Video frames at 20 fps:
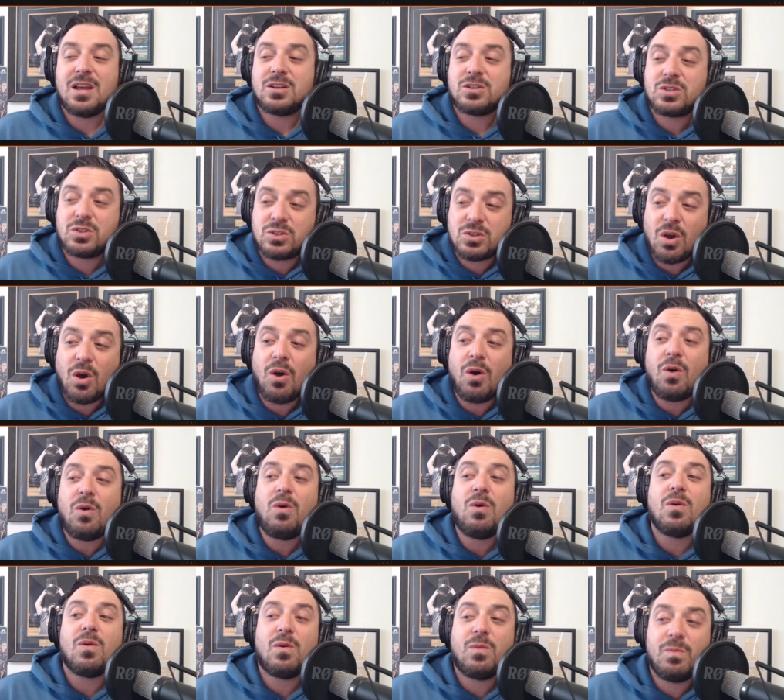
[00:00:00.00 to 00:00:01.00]

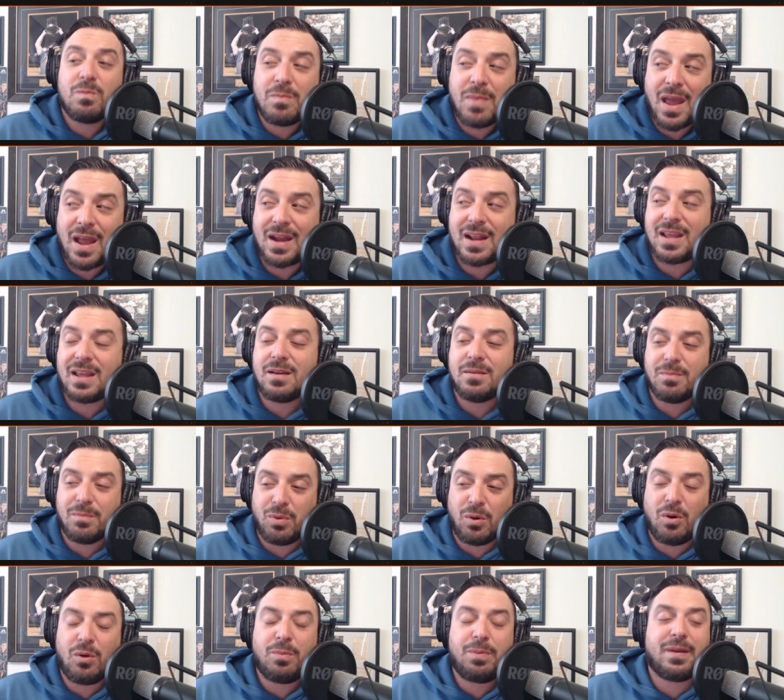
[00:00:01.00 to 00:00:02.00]
So many
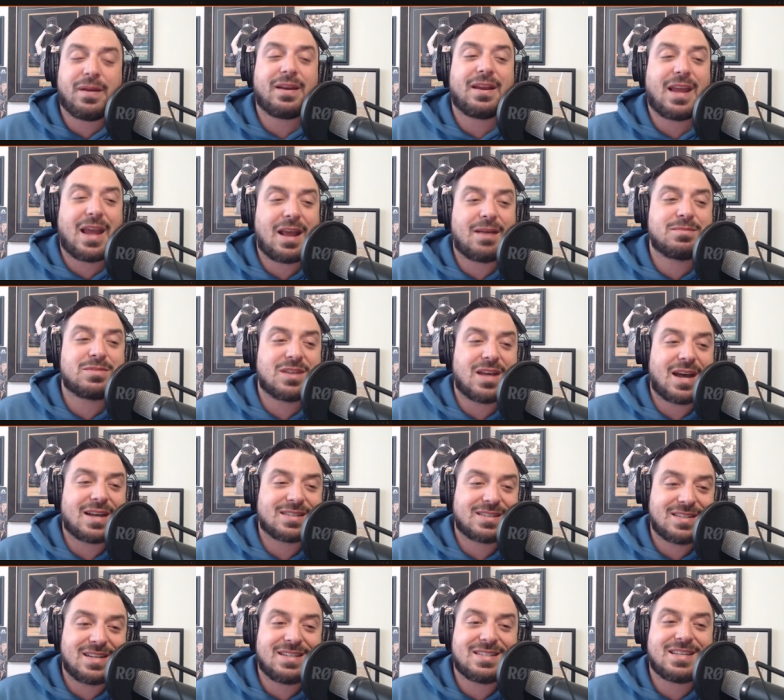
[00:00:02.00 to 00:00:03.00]
bullpen games
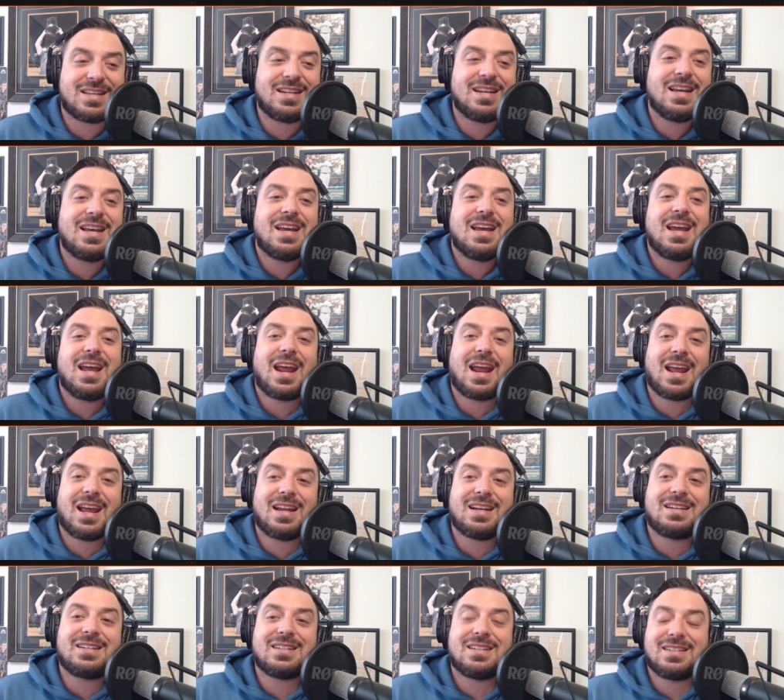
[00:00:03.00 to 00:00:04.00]
last season.
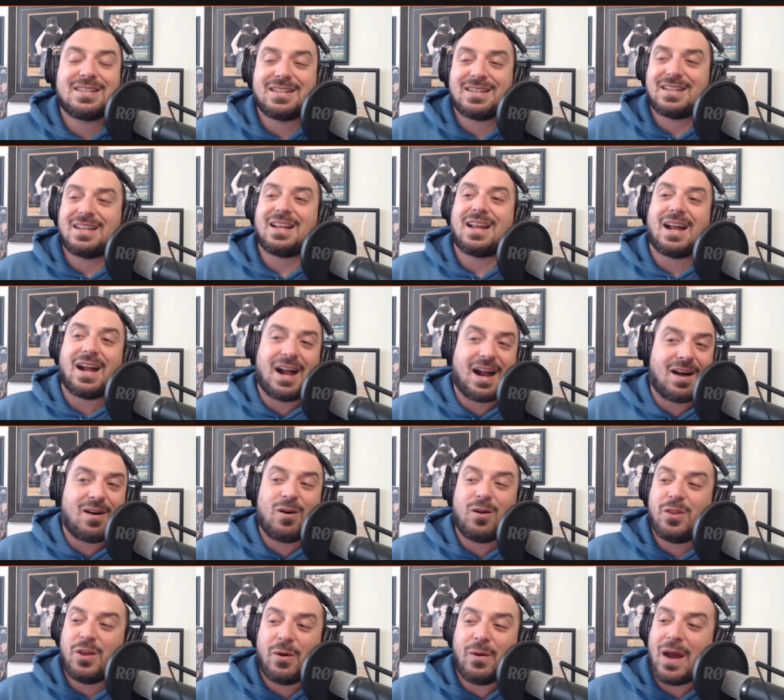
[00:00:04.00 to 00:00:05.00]
And
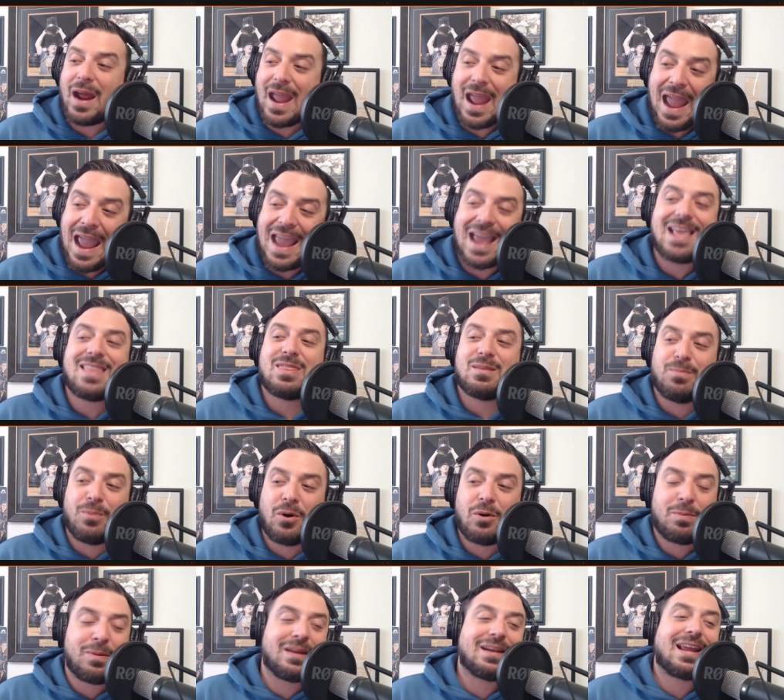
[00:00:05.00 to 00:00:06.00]
although I hate the
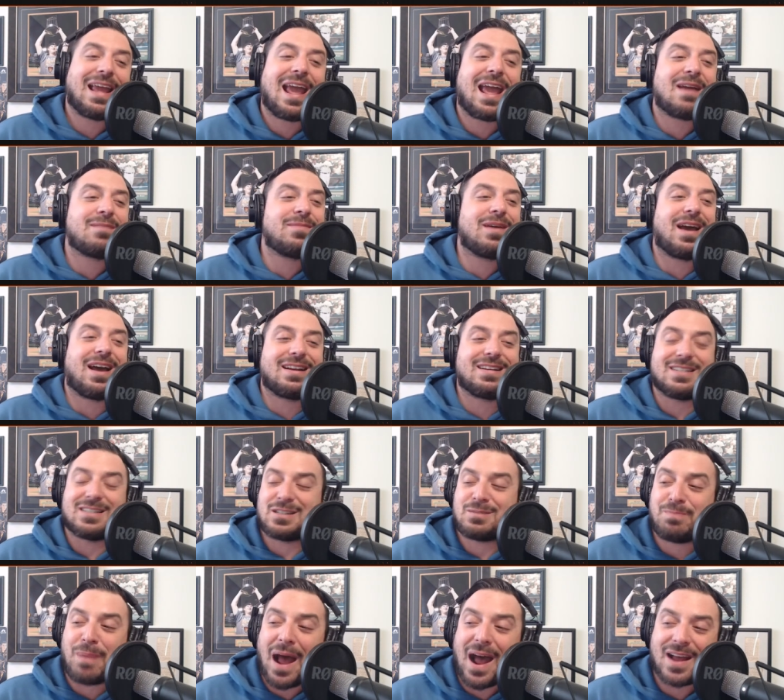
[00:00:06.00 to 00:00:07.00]
bullpen game, I
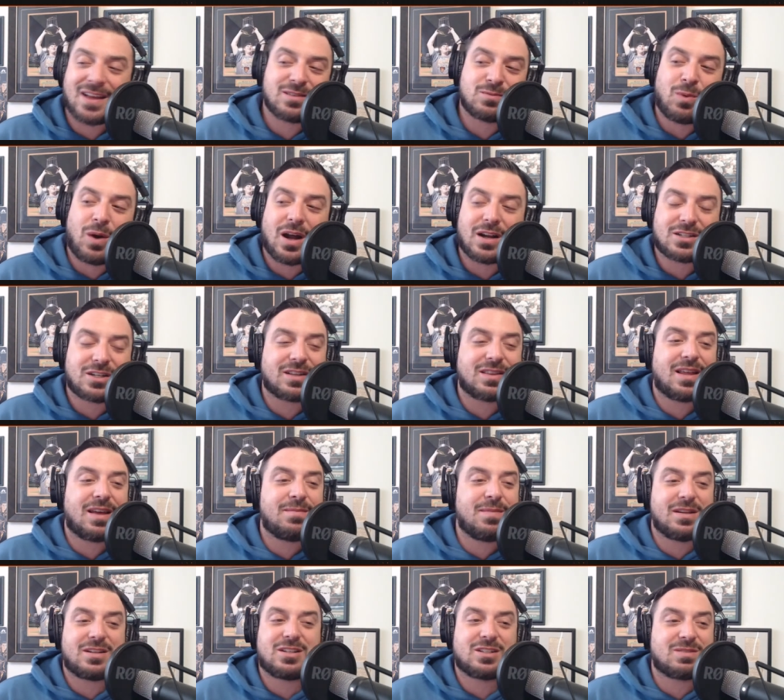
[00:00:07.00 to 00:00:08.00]
despise watching
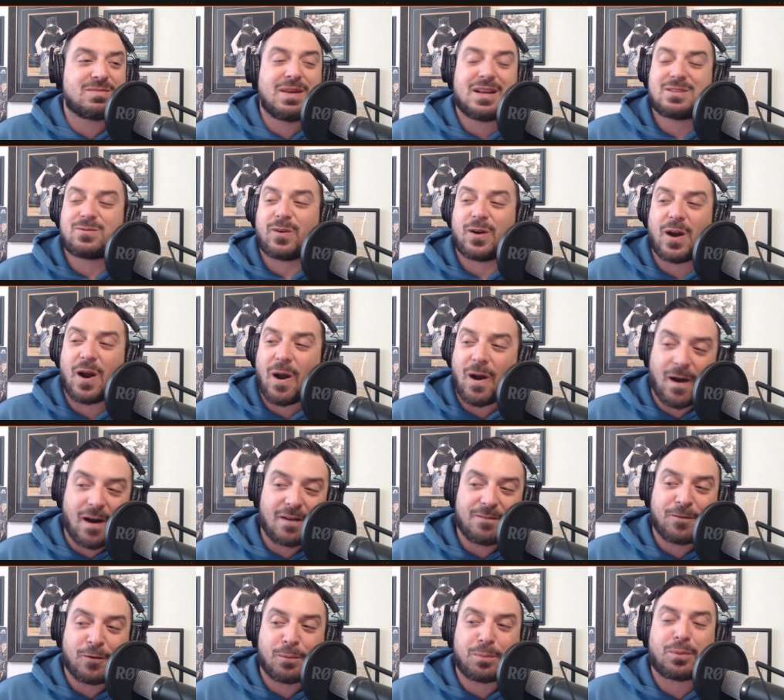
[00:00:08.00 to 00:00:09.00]
them. It just makes for an
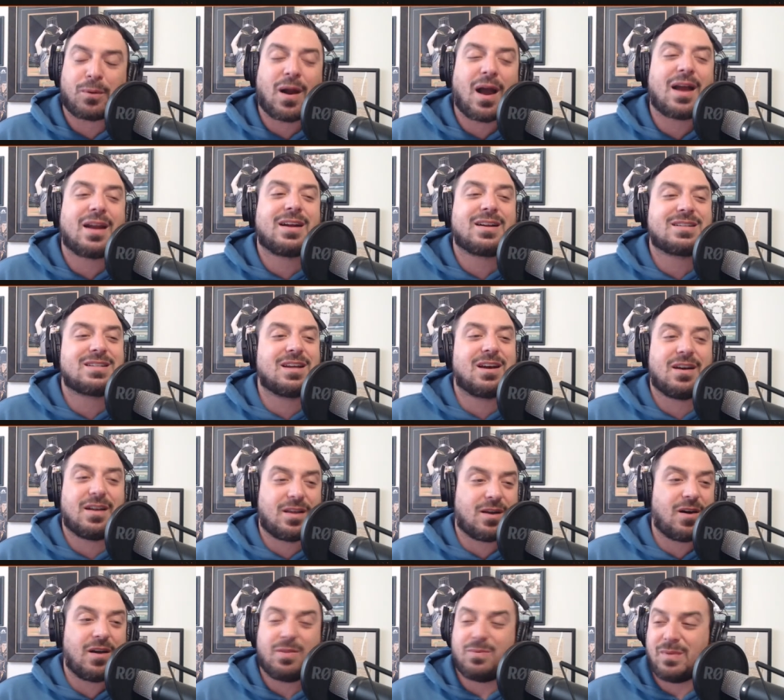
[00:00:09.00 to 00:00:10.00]
awful product.
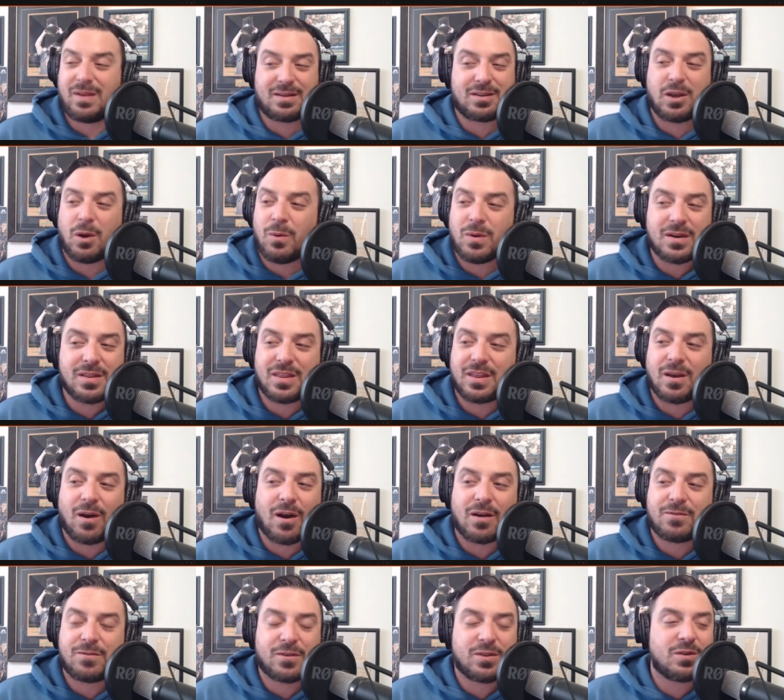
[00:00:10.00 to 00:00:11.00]
Like going to the
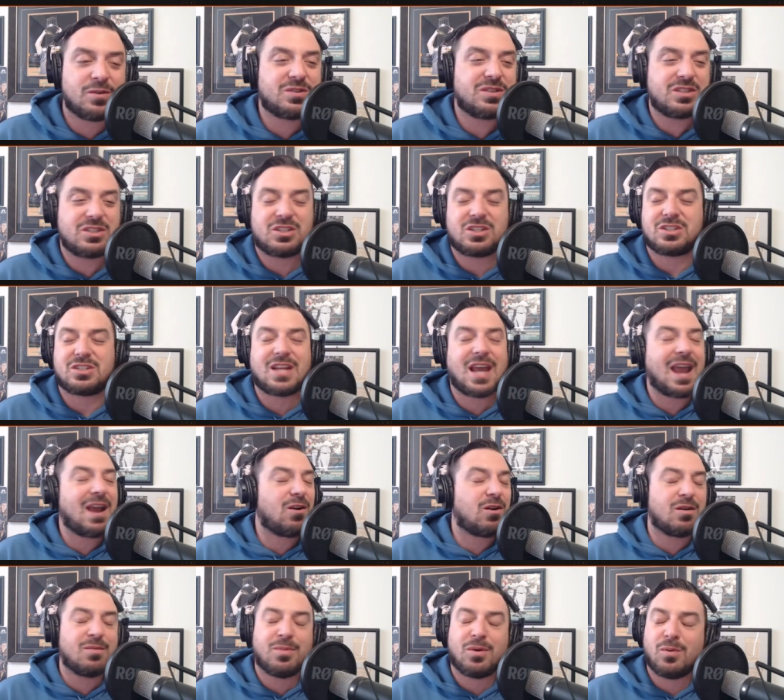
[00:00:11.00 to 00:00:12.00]
yard for those is just
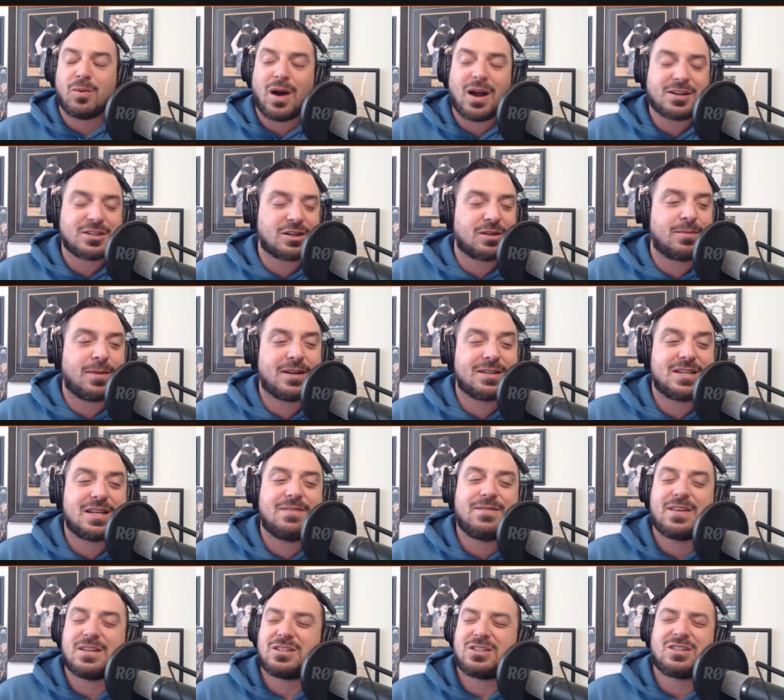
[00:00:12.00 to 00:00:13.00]
terrible. Watching them on
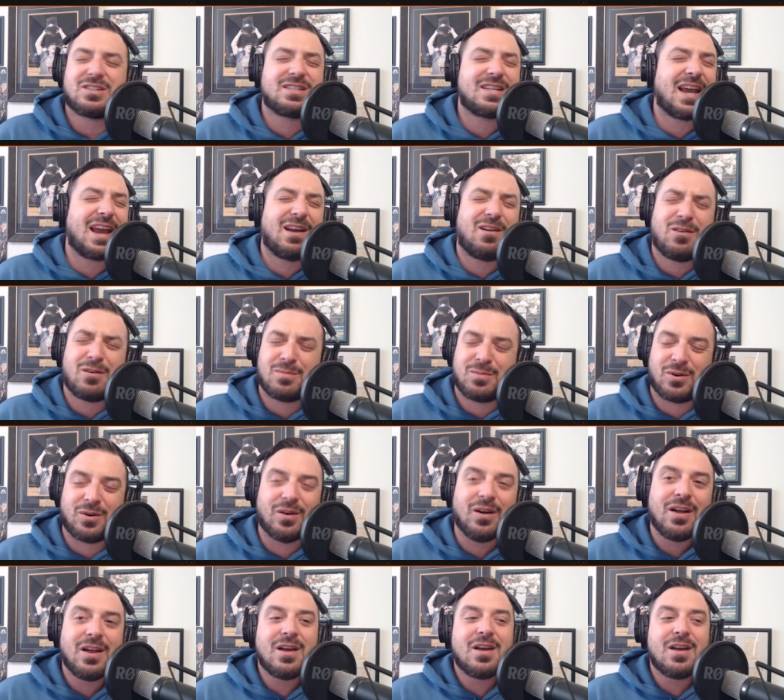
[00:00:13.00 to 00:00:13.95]
TV is just terrible.